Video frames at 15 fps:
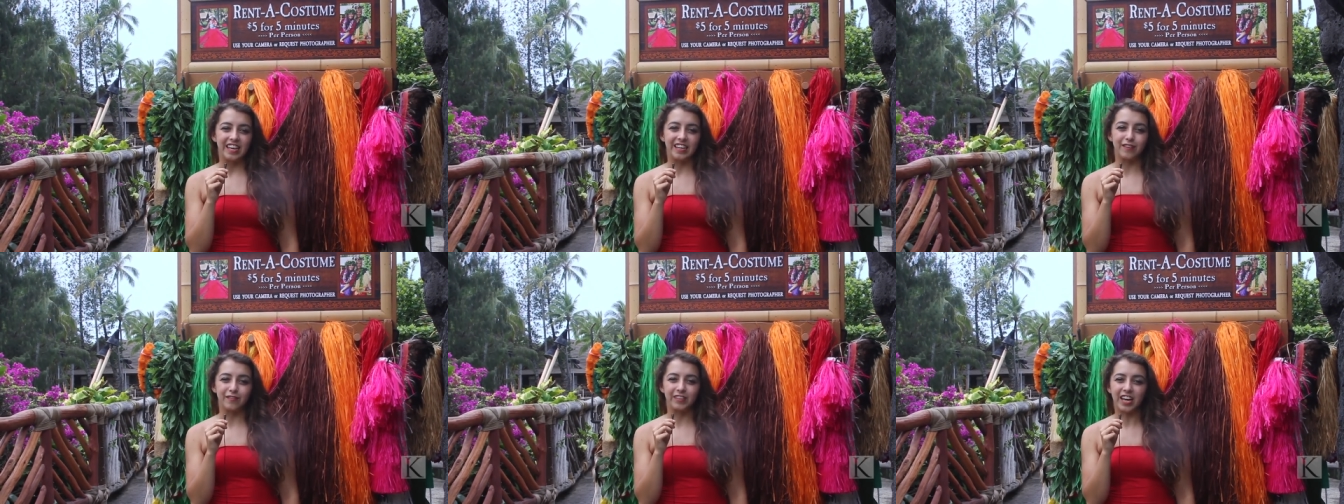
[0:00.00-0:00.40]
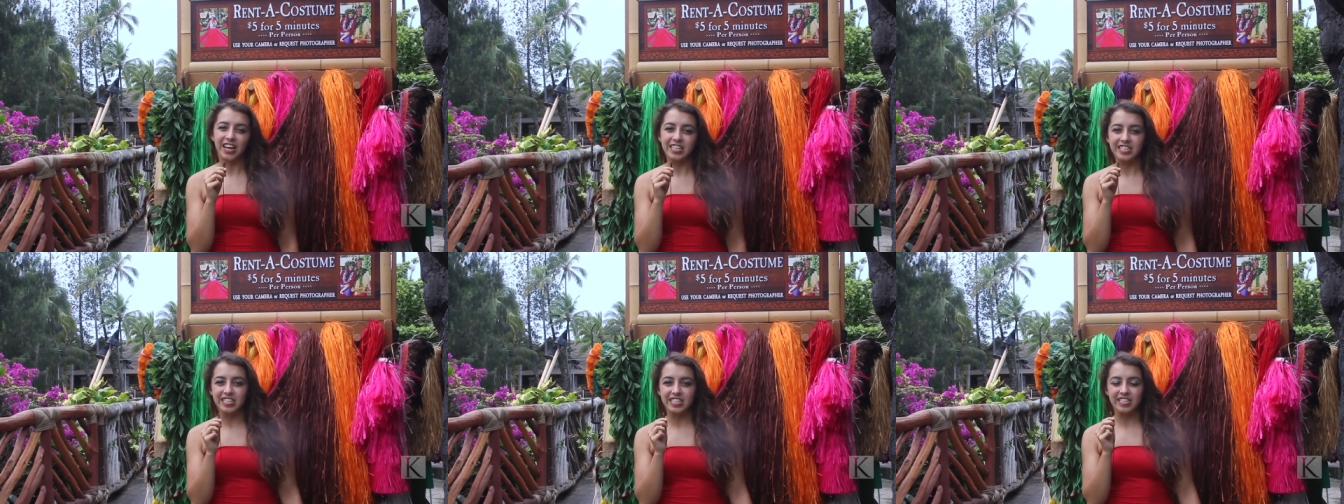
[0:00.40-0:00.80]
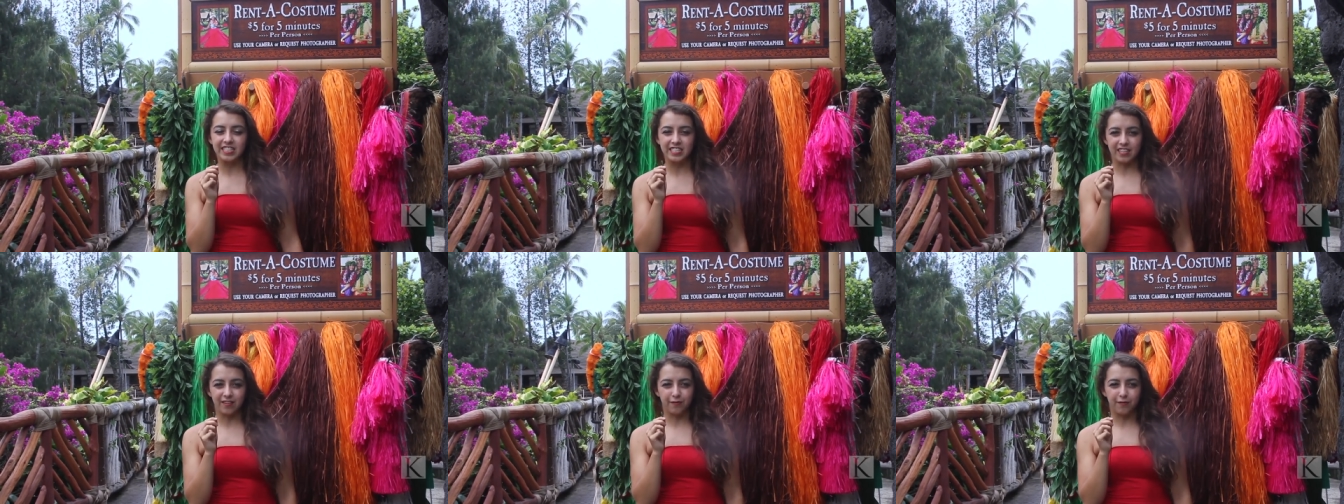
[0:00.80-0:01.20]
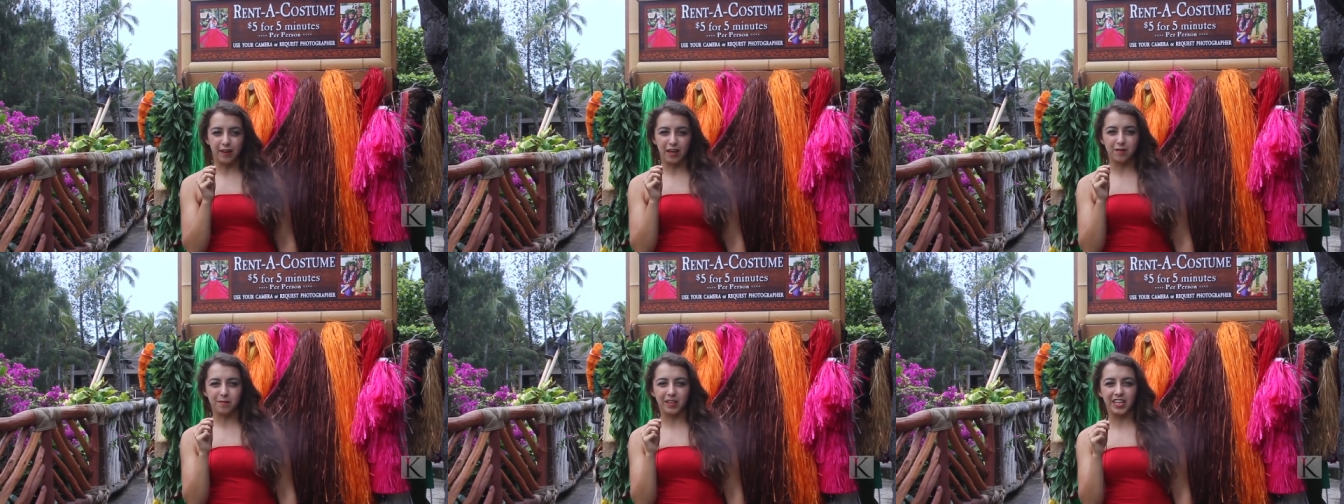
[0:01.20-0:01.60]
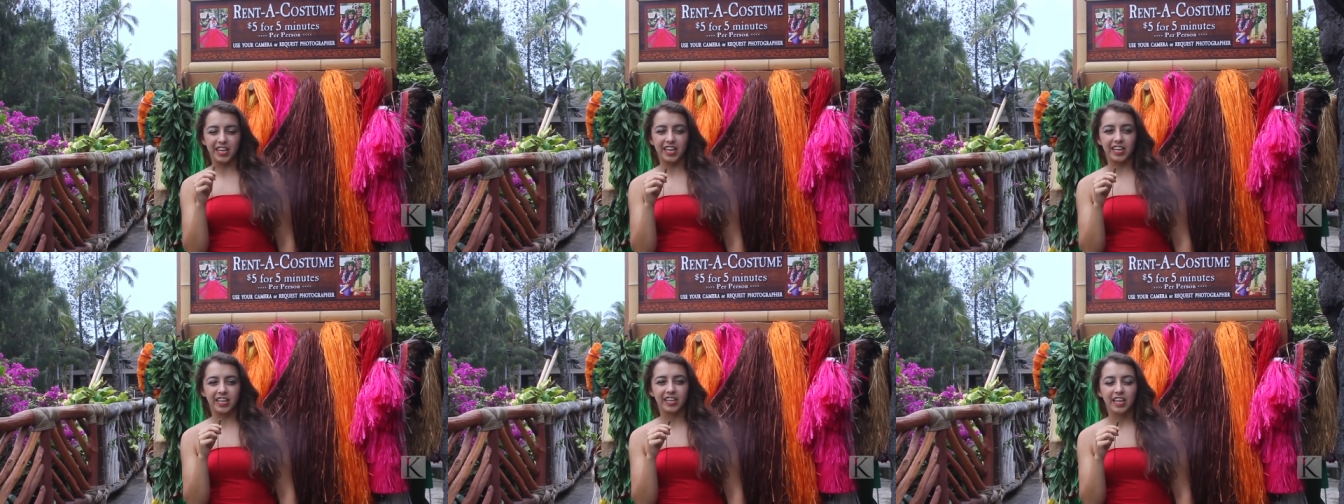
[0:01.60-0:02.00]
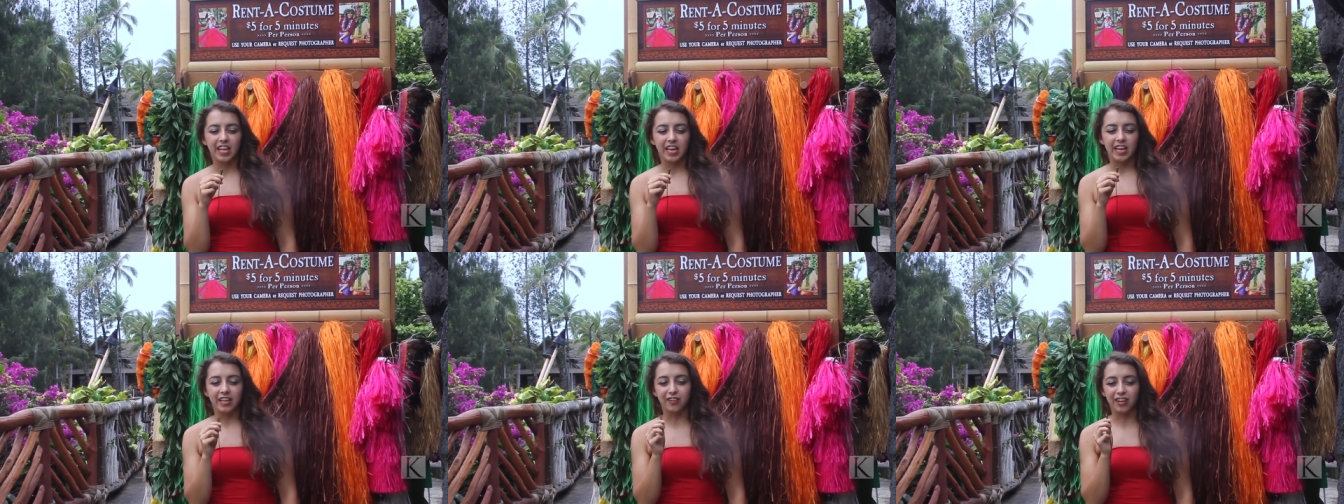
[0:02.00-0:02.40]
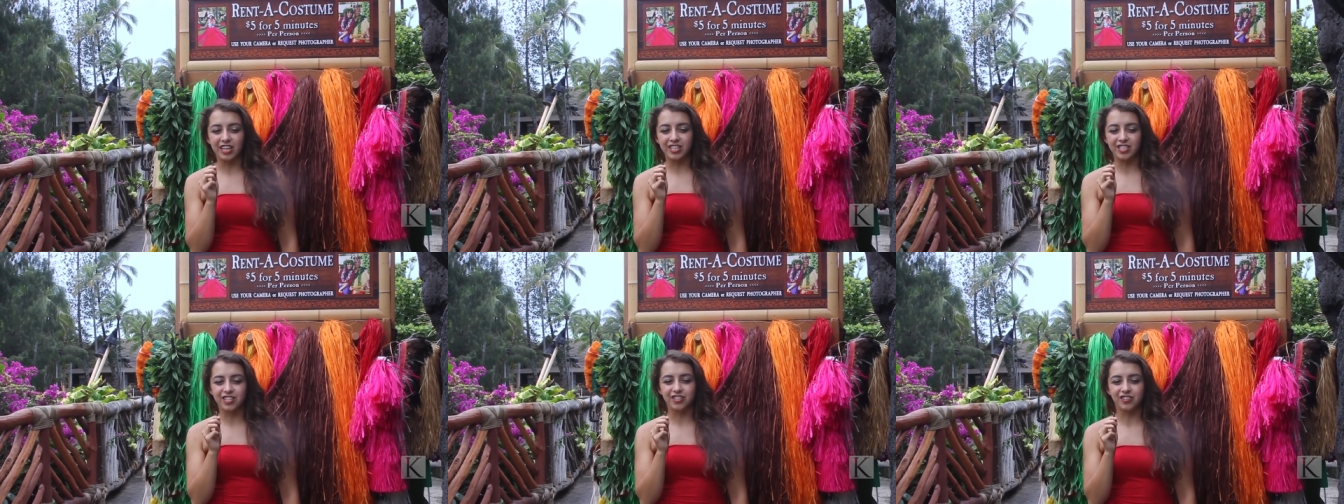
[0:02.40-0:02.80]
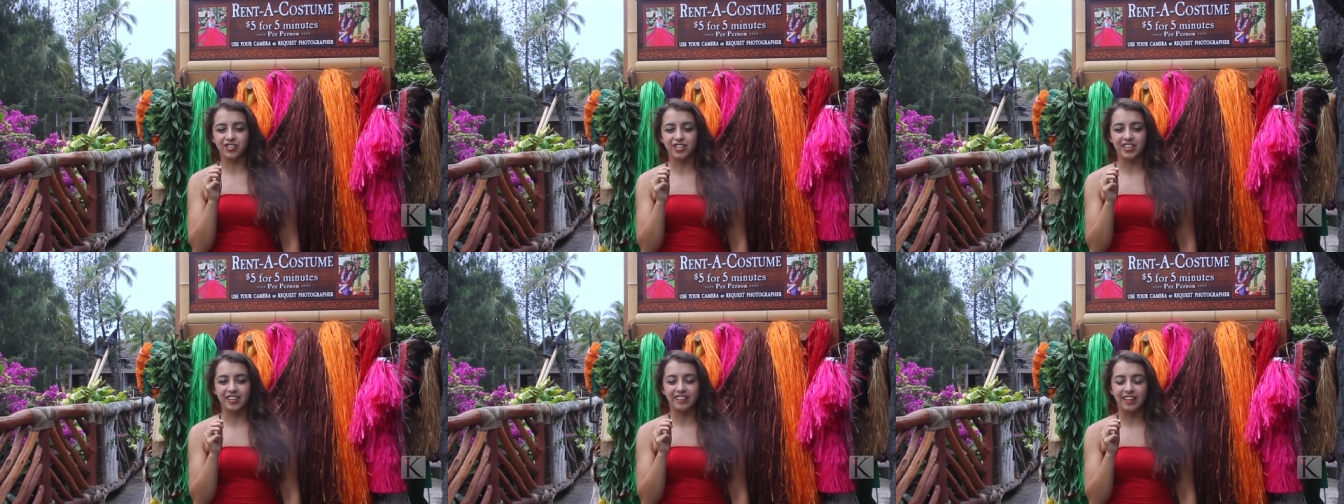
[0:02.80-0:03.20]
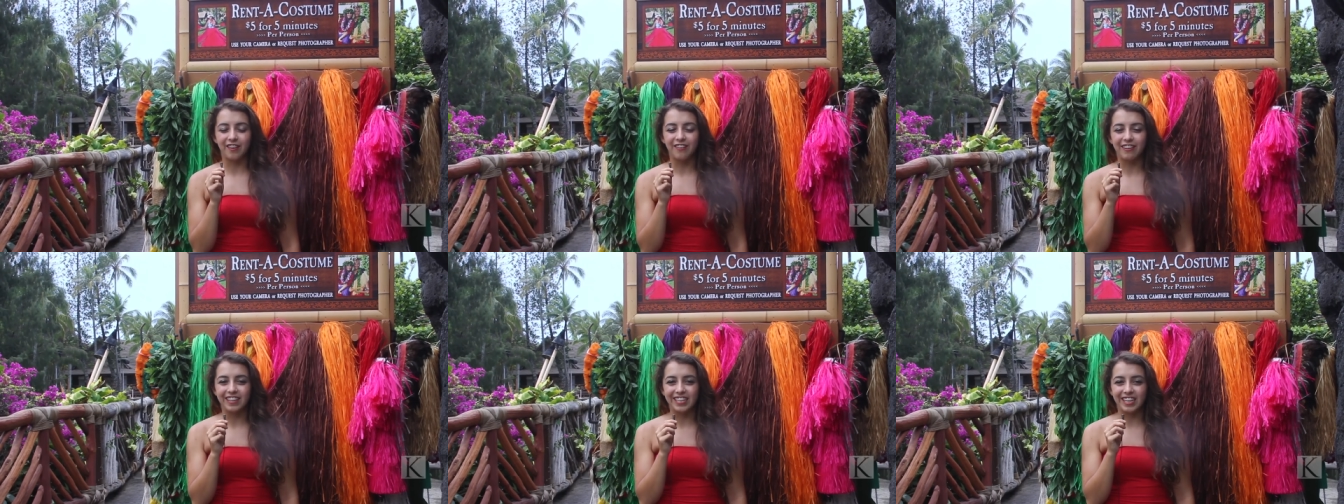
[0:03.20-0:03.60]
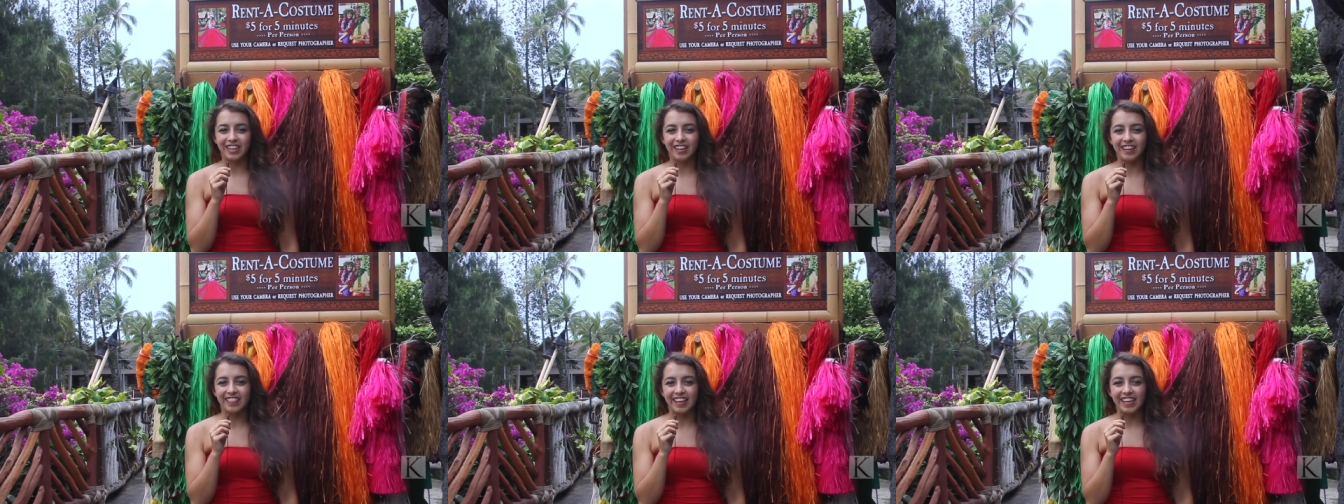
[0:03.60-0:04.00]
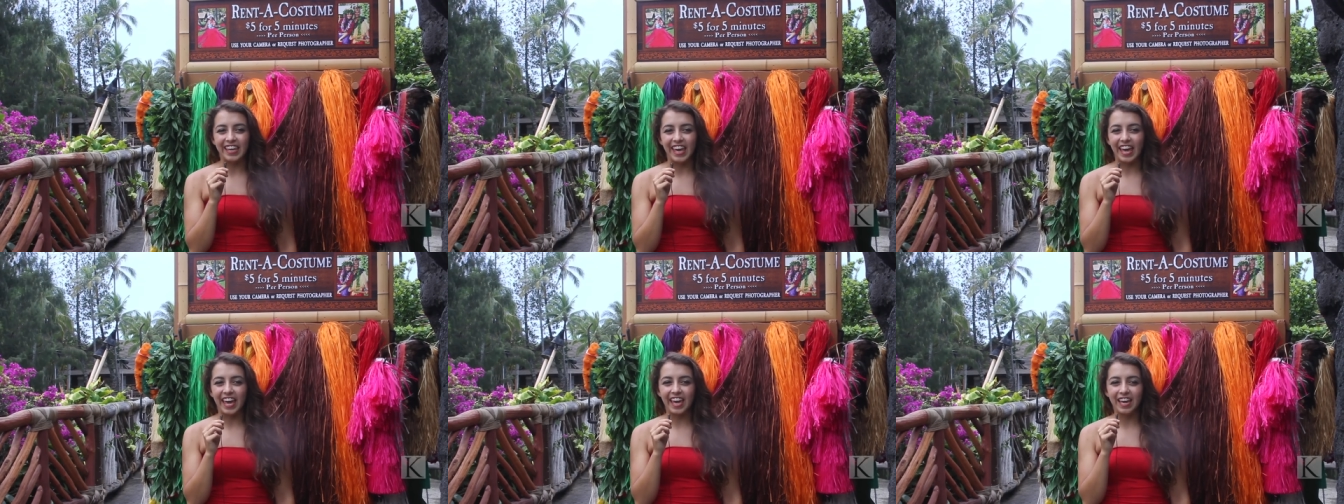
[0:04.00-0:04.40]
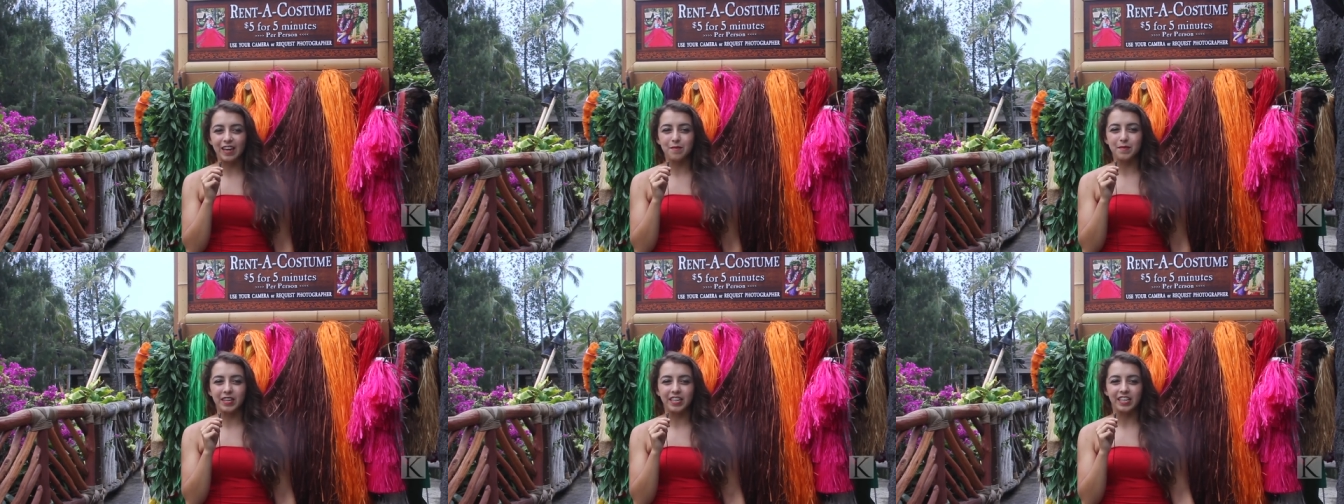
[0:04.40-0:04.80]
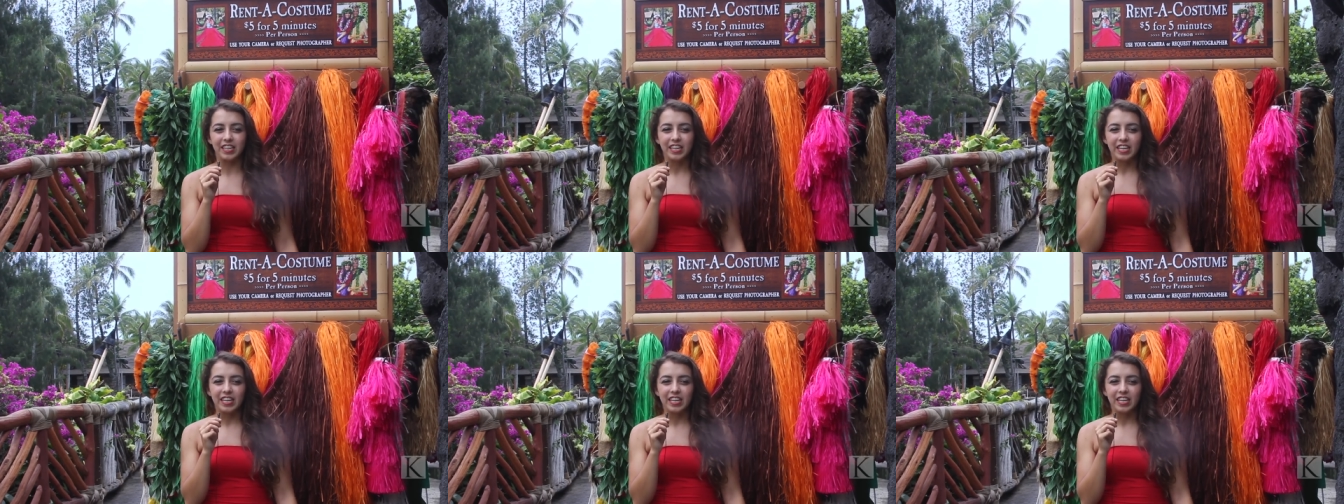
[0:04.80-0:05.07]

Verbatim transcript: and cousins and family and grandchildren, they were here and they came and